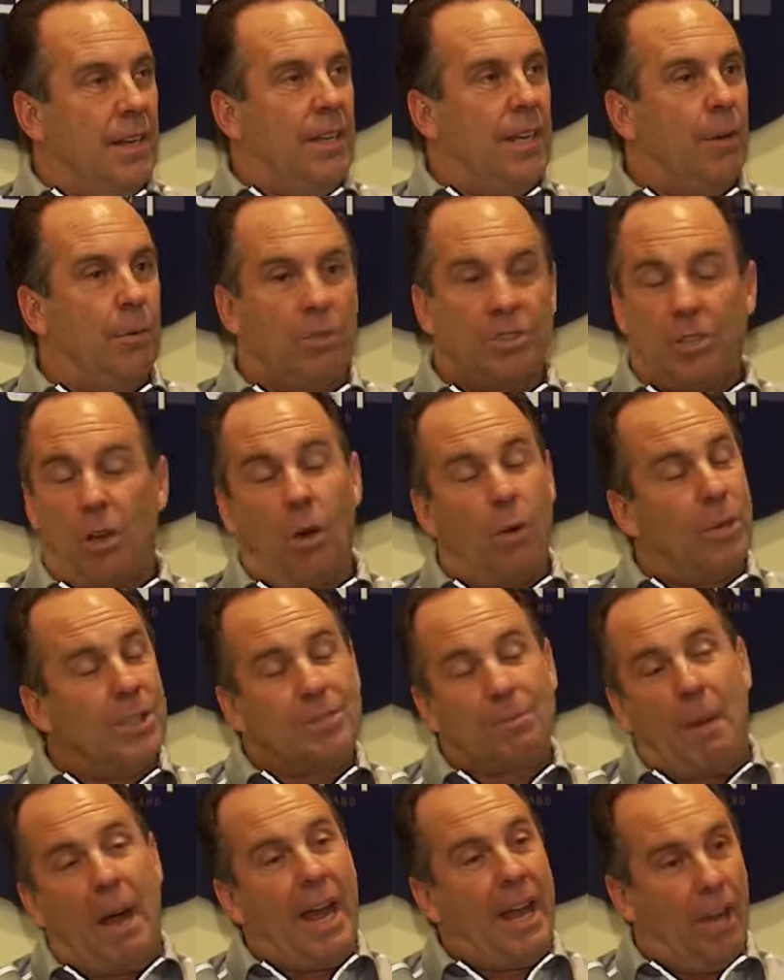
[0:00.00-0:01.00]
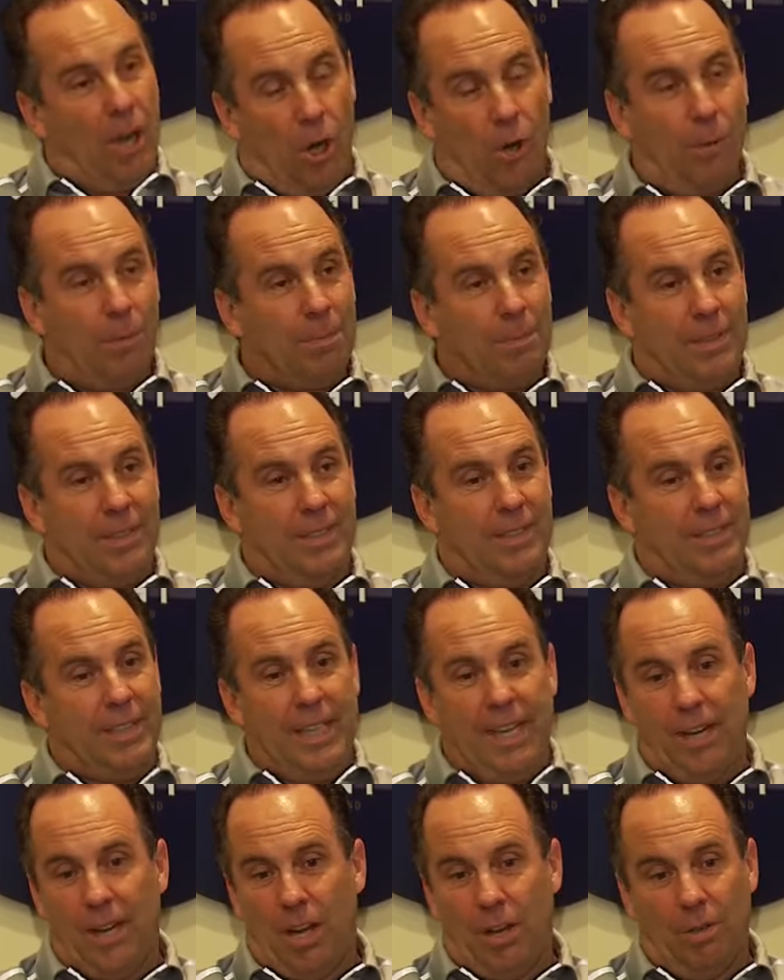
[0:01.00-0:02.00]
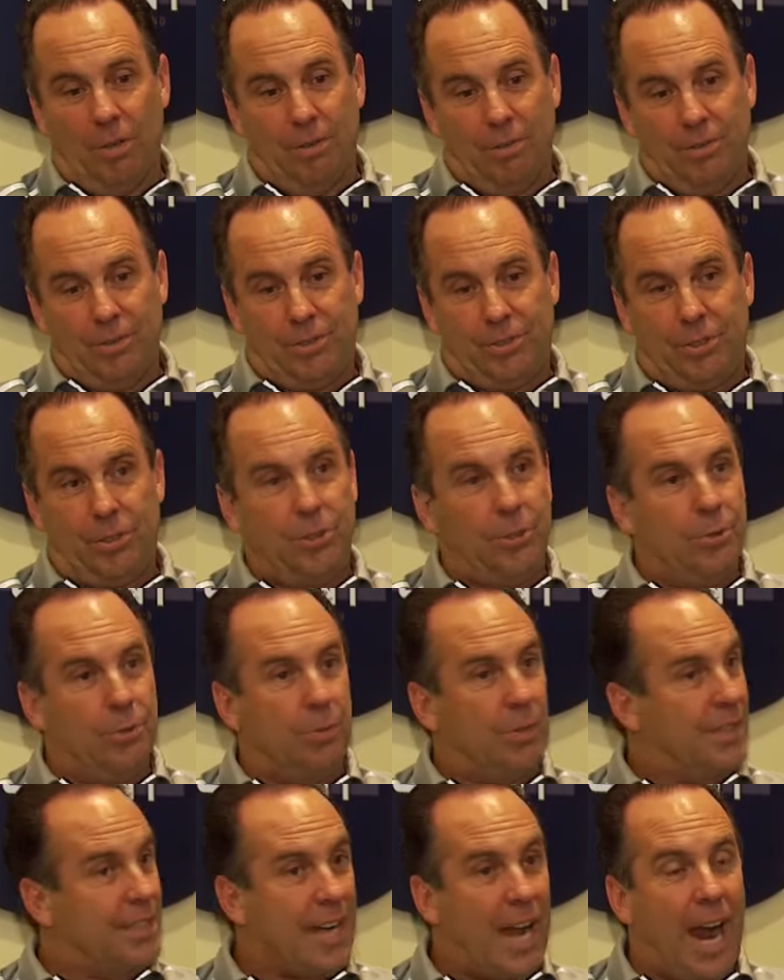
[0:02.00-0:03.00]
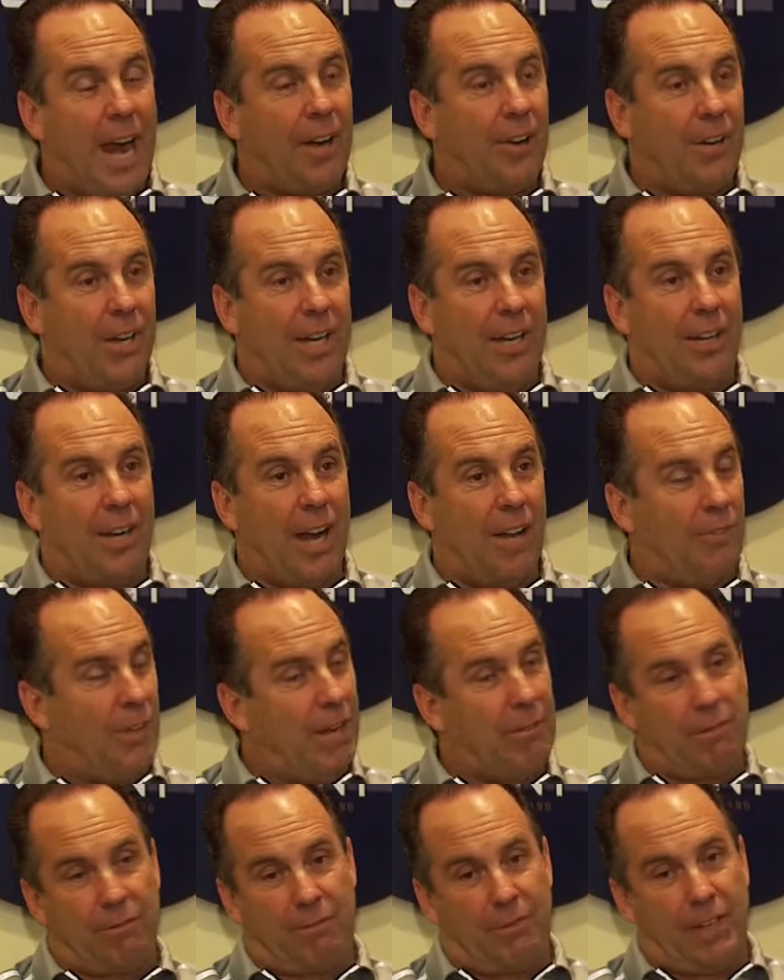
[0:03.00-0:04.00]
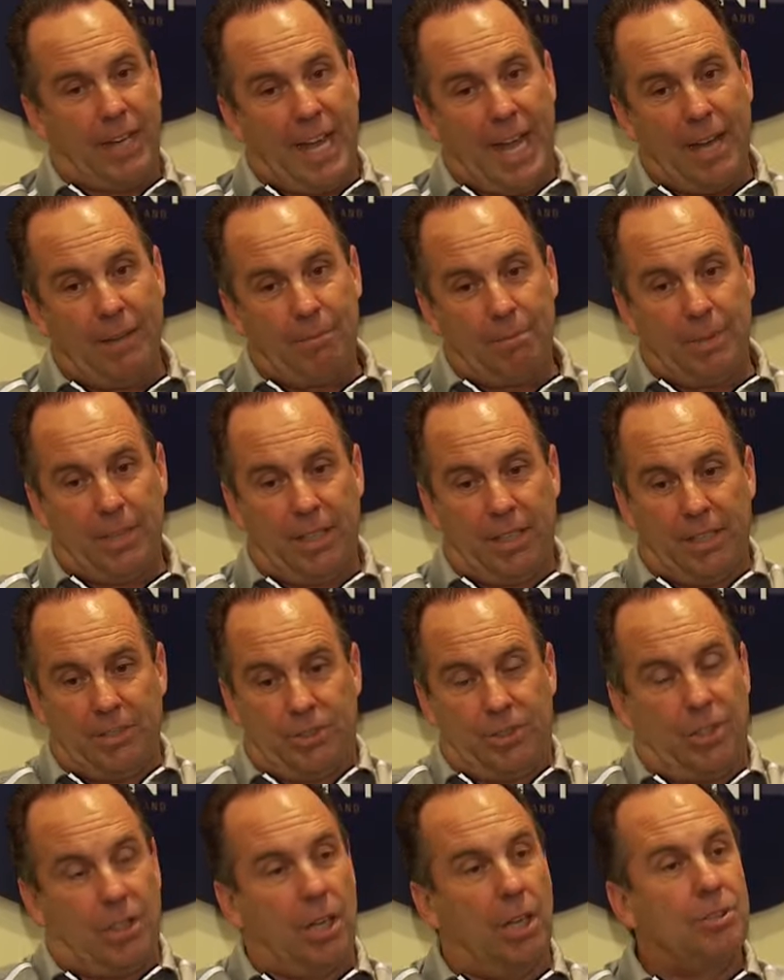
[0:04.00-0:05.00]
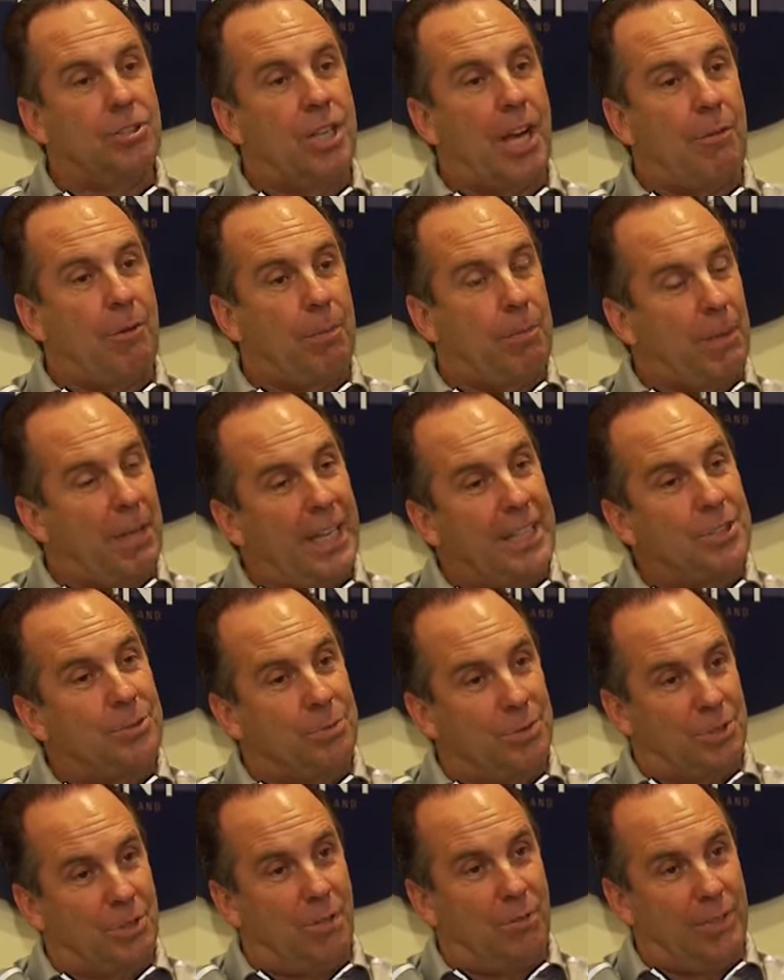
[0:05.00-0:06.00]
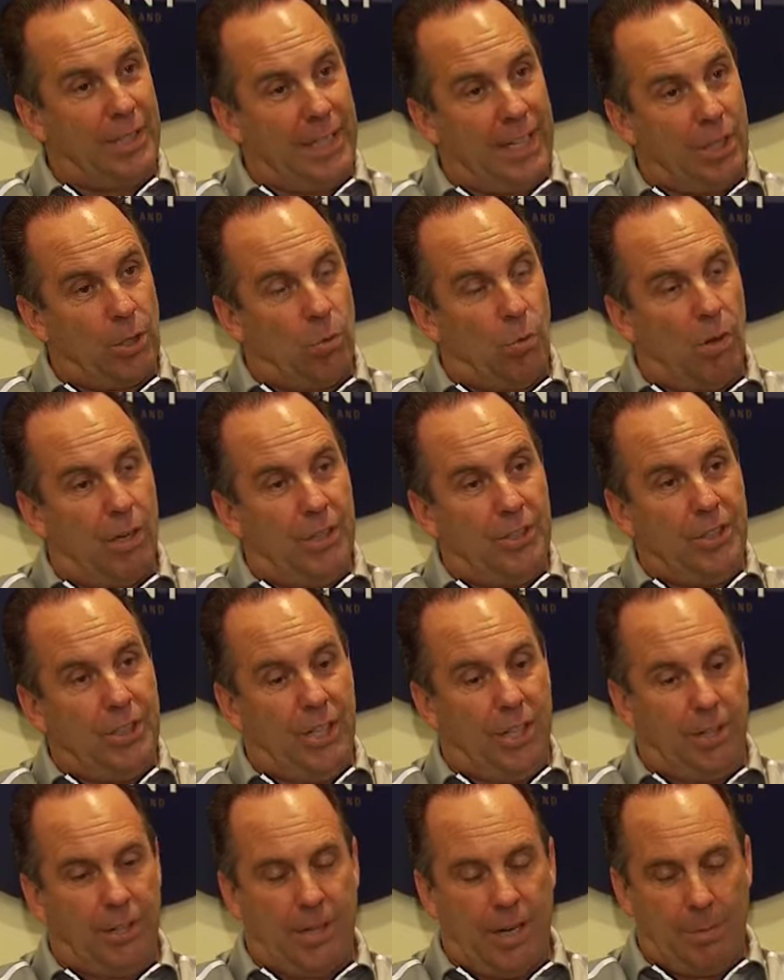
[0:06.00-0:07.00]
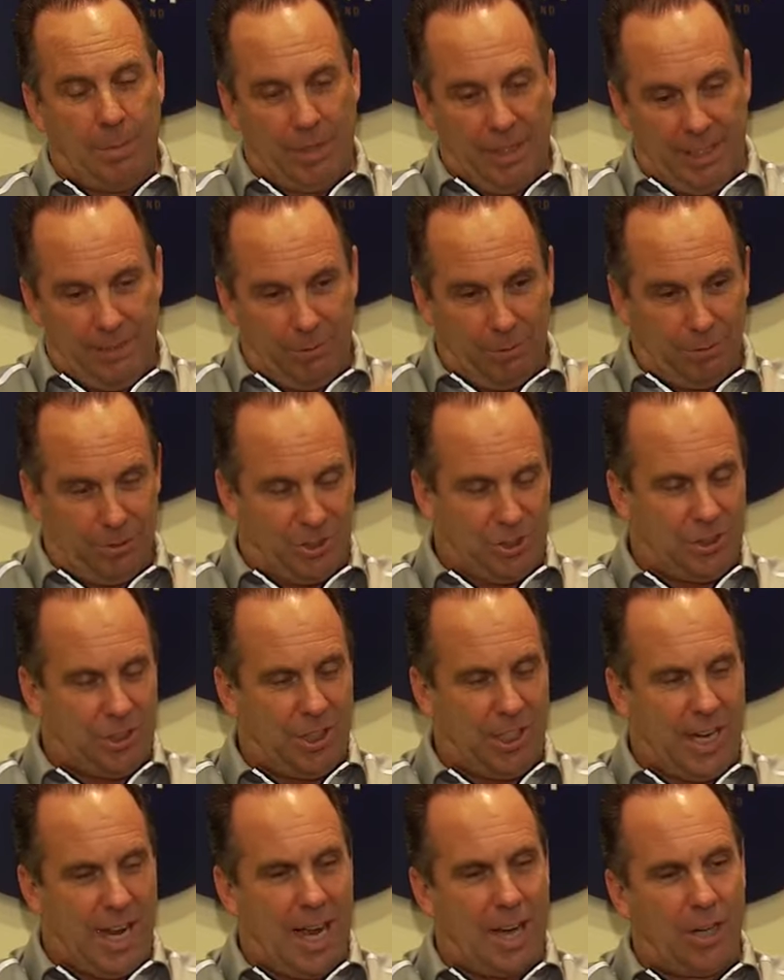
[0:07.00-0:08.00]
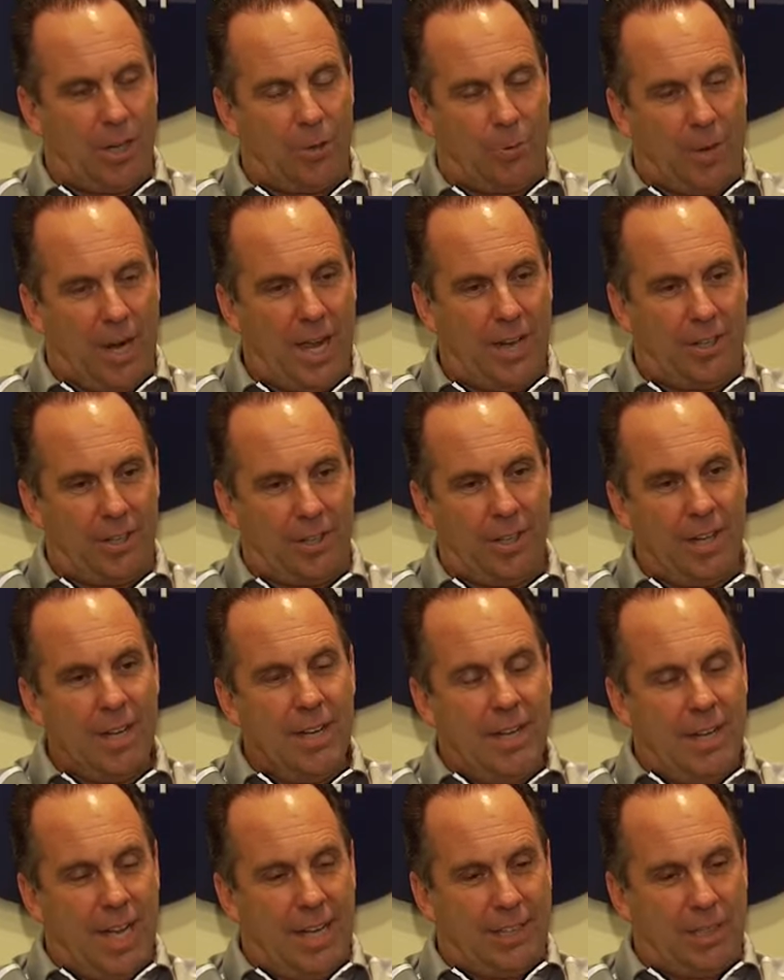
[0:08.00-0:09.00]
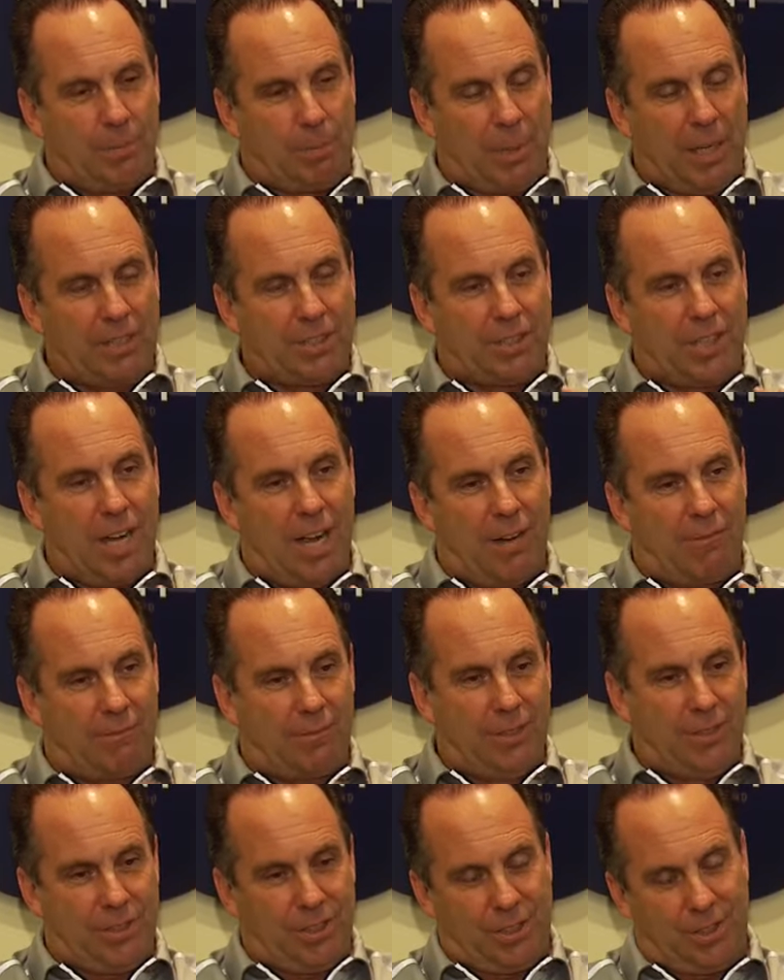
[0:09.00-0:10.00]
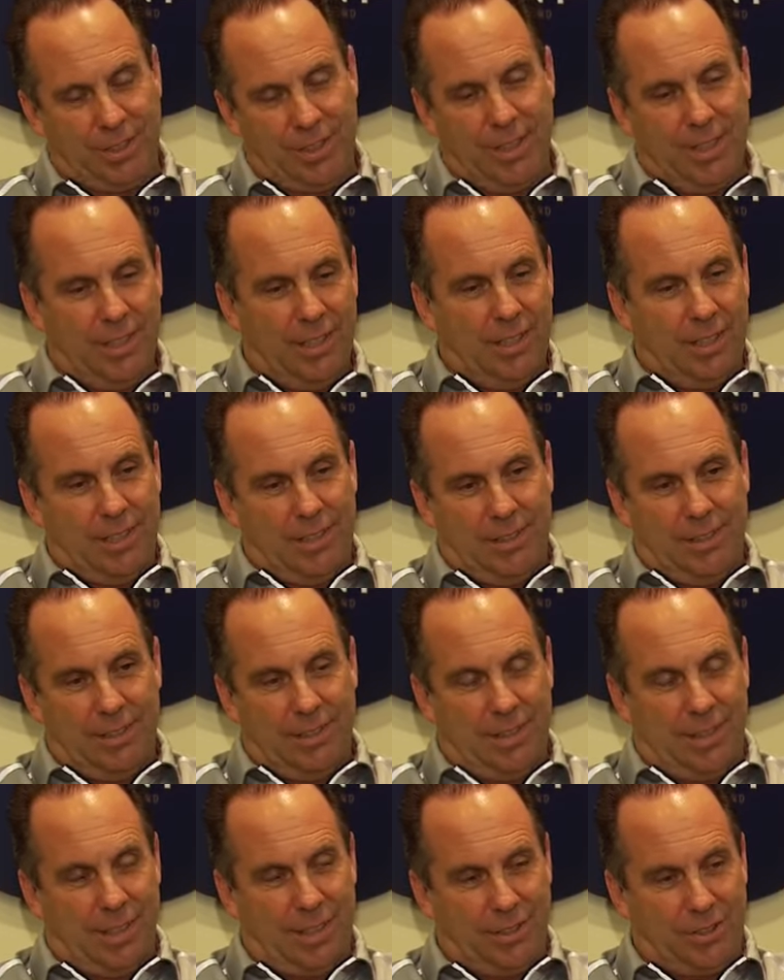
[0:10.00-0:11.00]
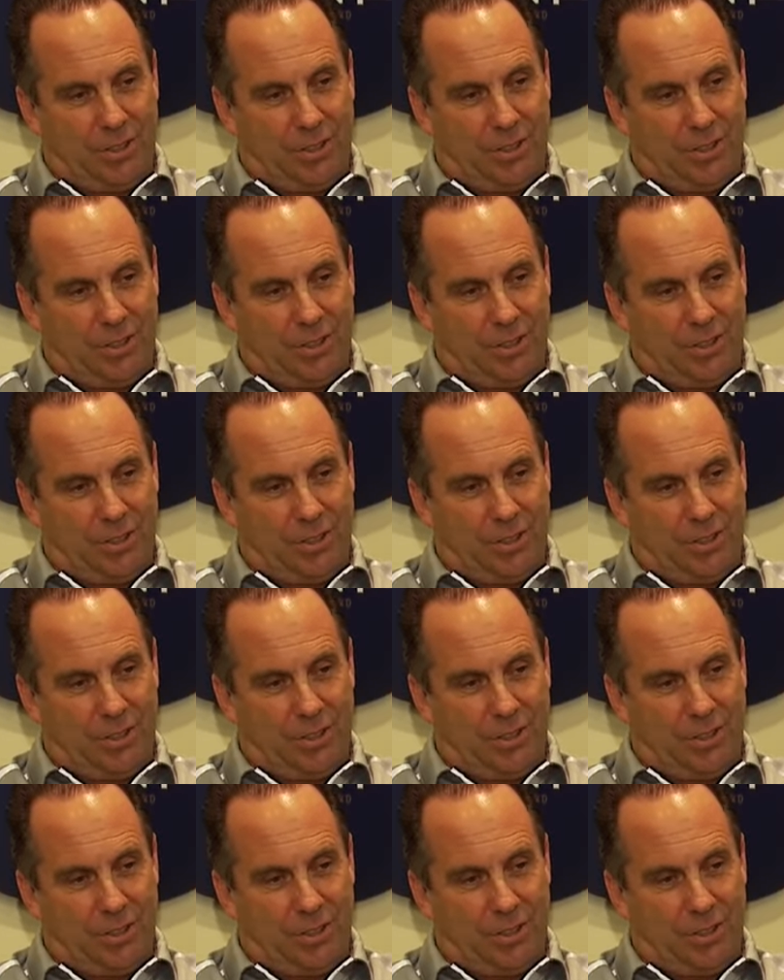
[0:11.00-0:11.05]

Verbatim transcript: It was always my hope, yeah. you know, to retire here. I'll never forget because the coach I replaced was only here one year. I believe it was a Chicago writer at the press conference uh,